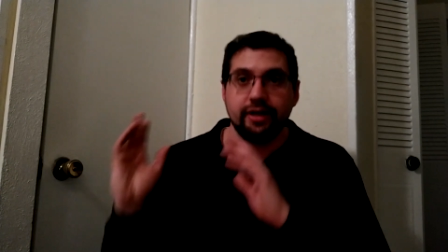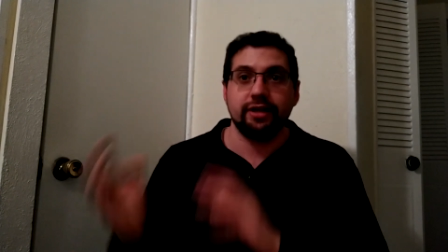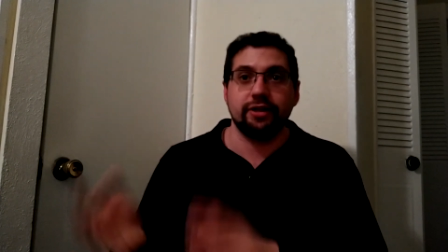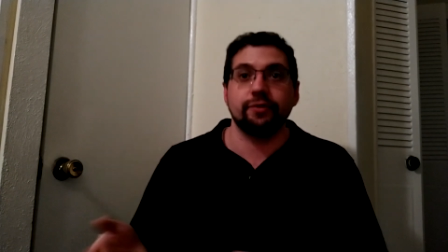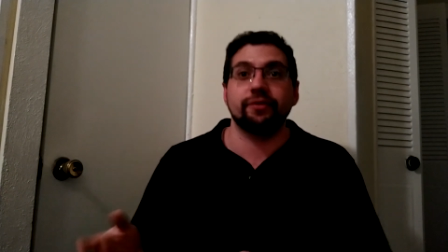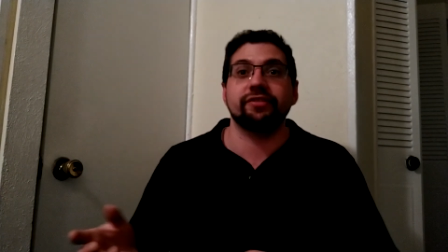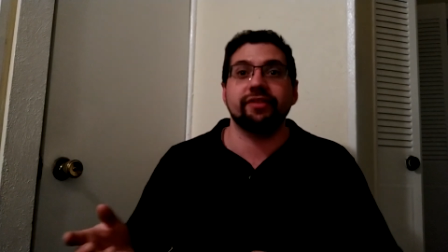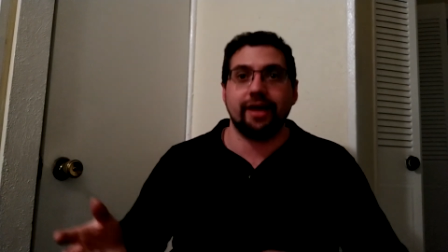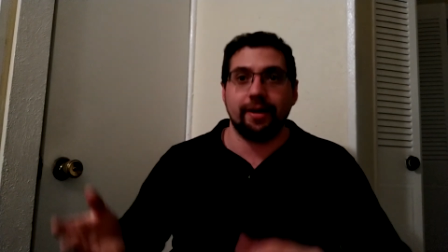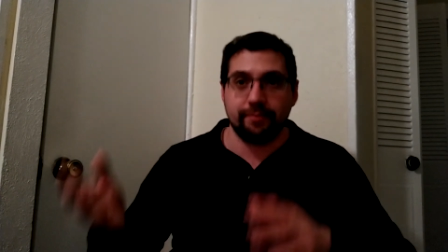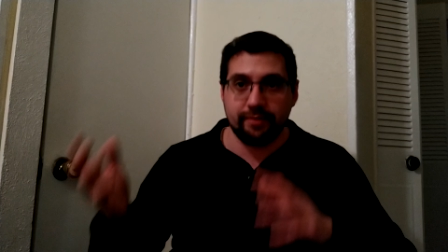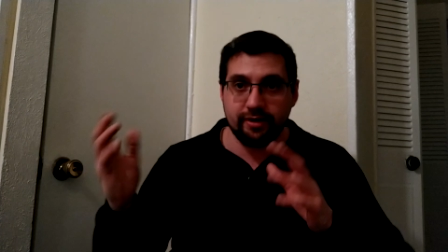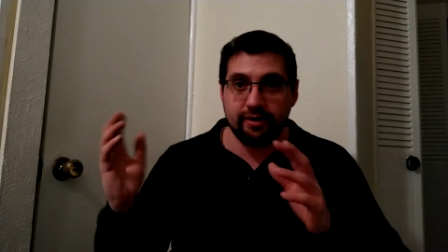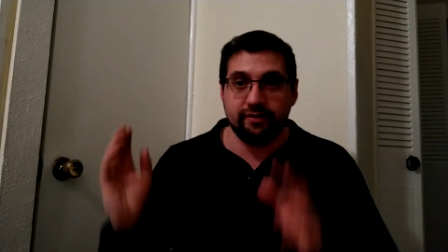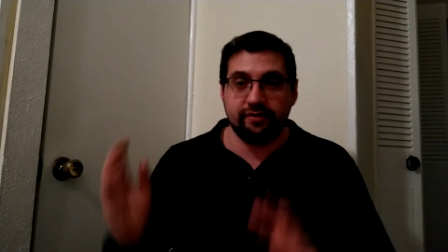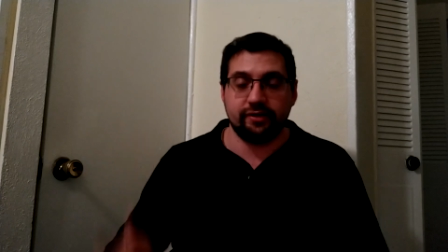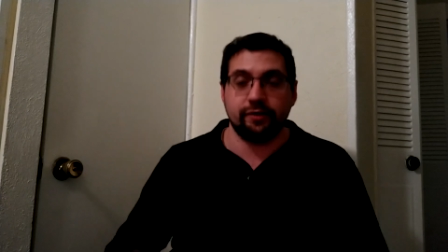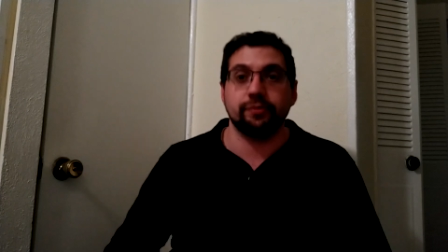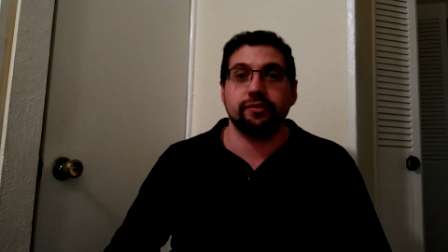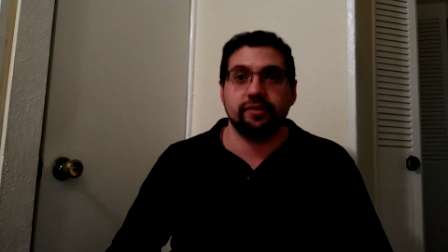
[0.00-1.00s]
You examine it, you
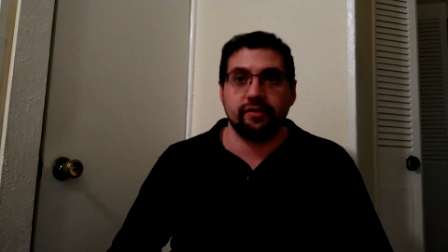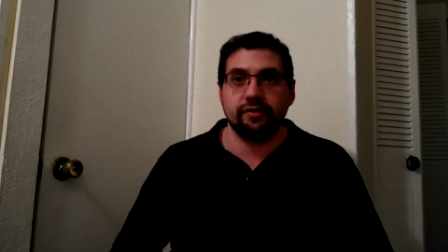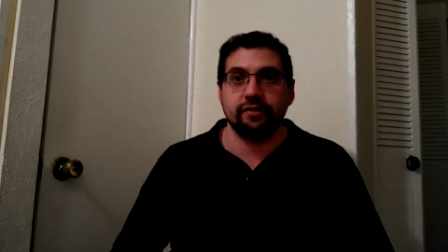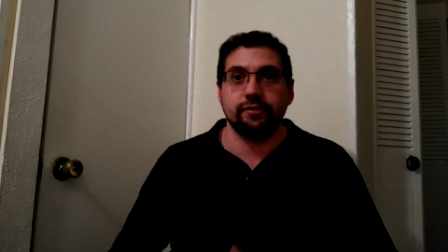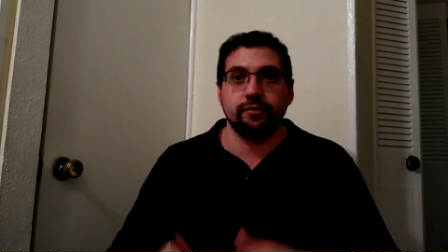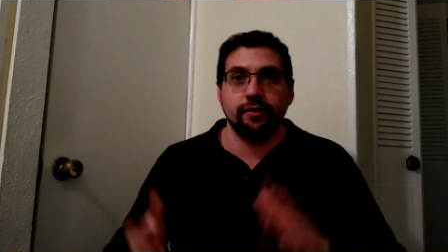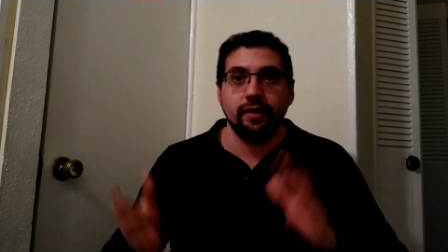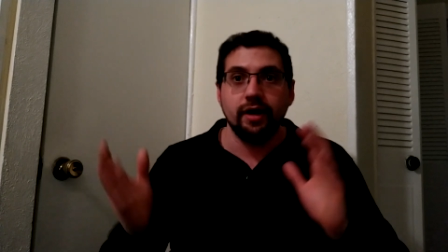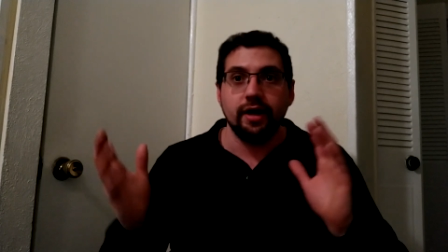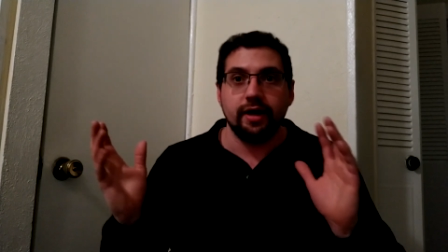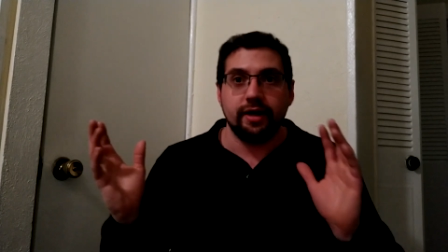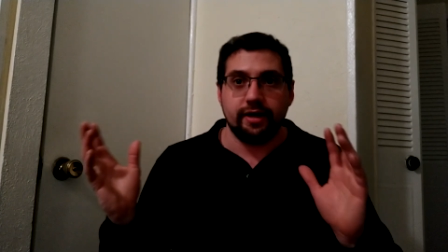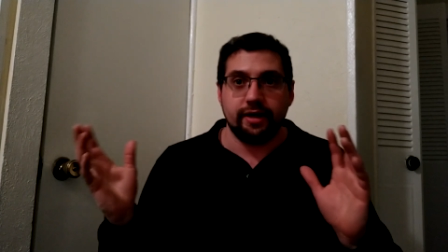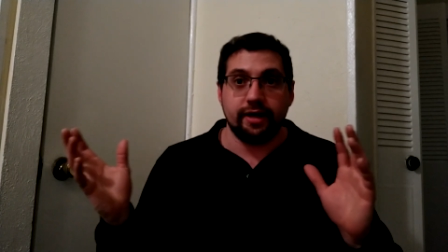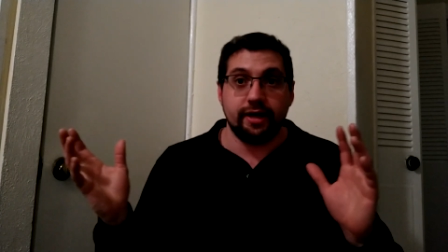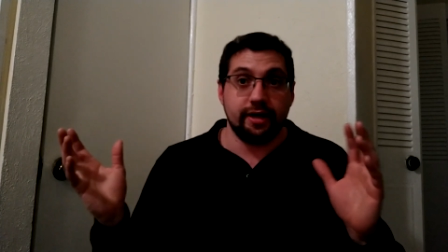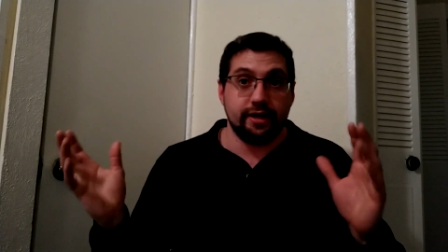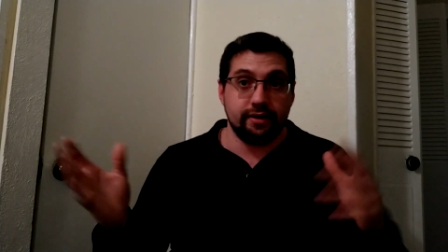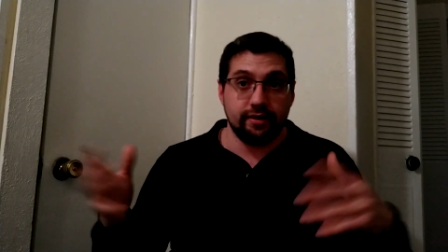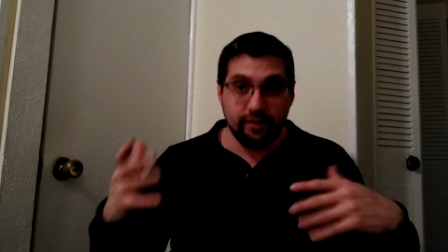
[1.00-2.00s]
see what to do,
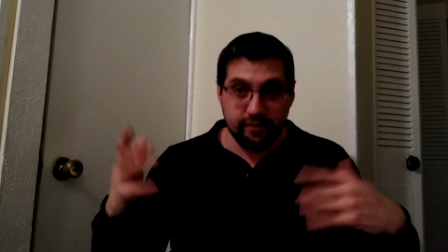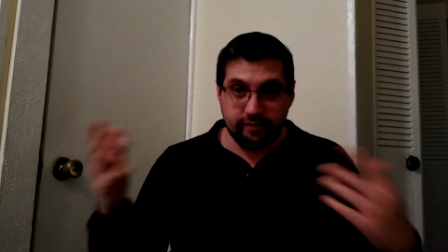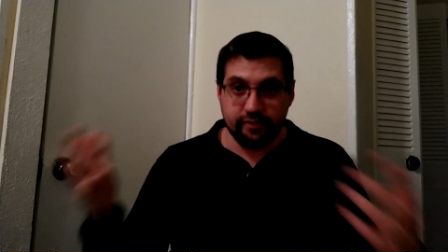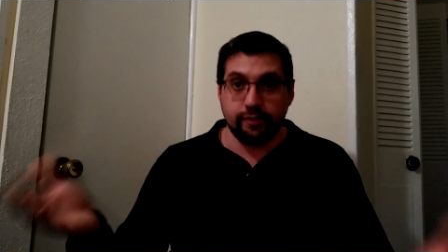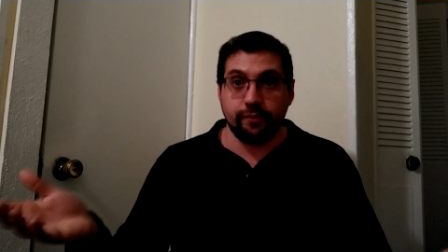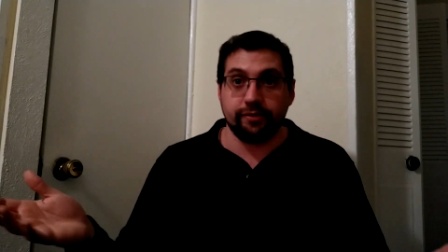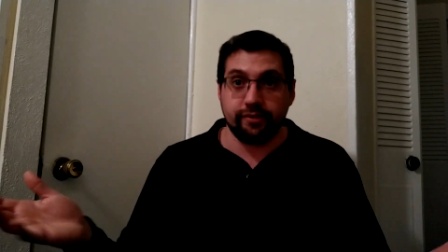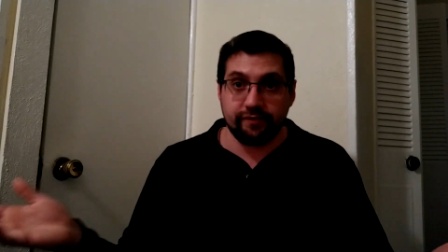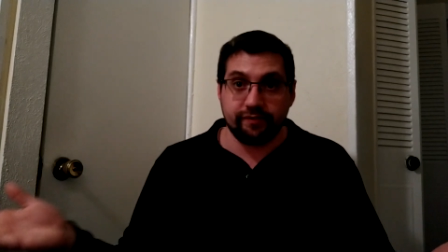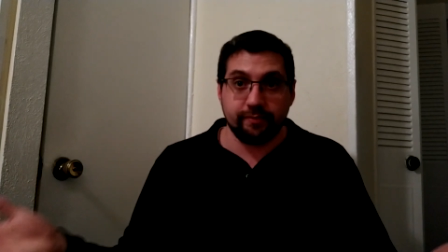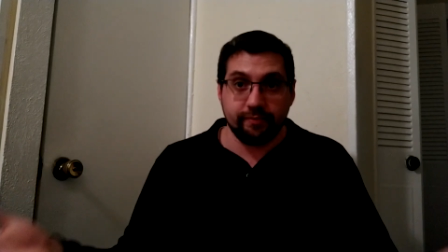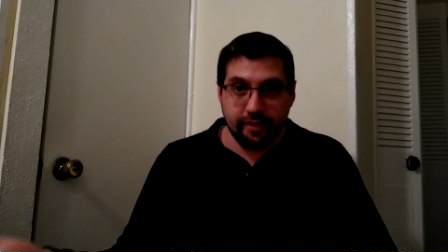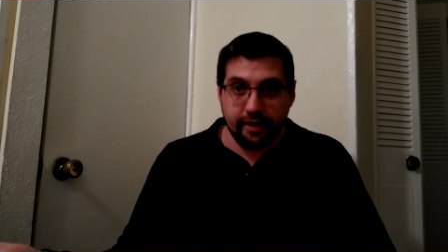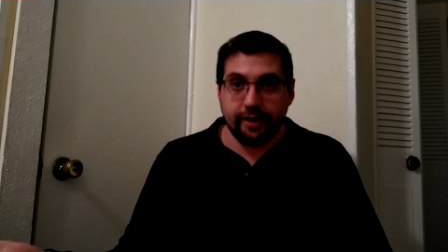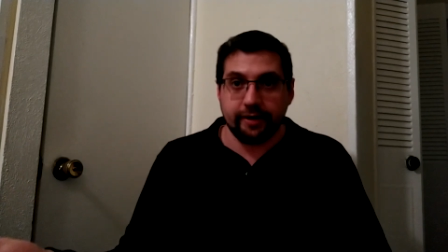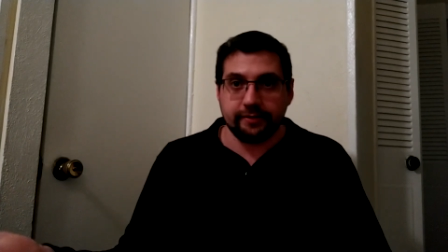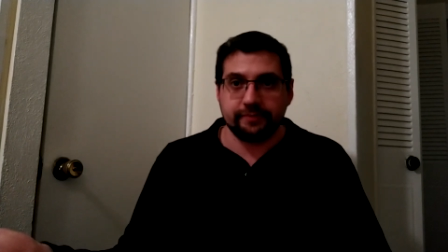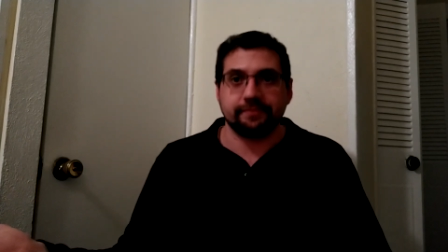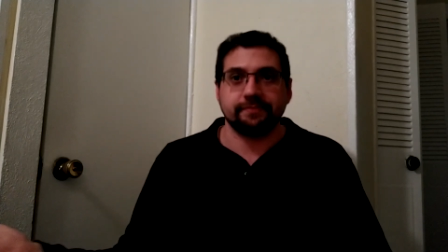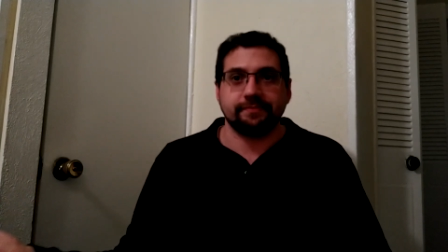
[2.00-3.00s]
and you deal with it from
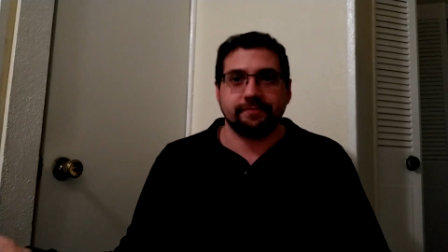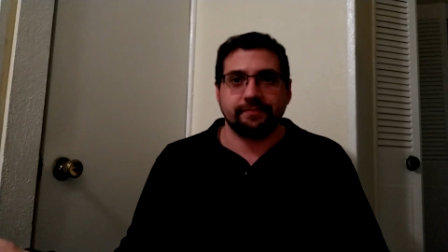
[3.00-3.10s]
there.